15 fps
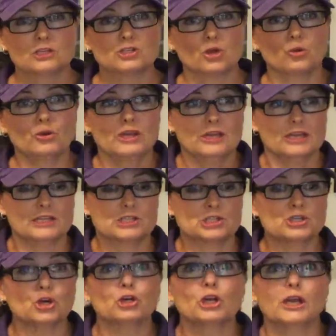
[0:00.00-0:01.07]
So
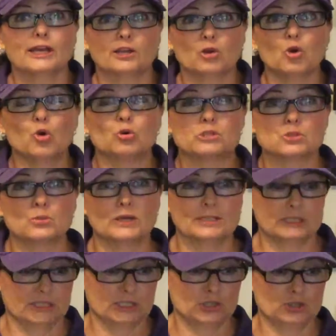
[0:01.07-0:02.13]
it's not like course
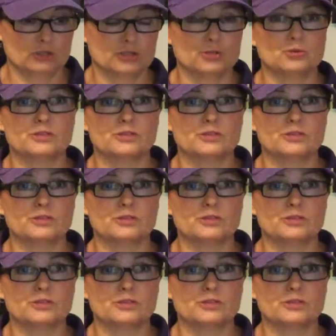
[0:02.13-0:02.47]
1 teaches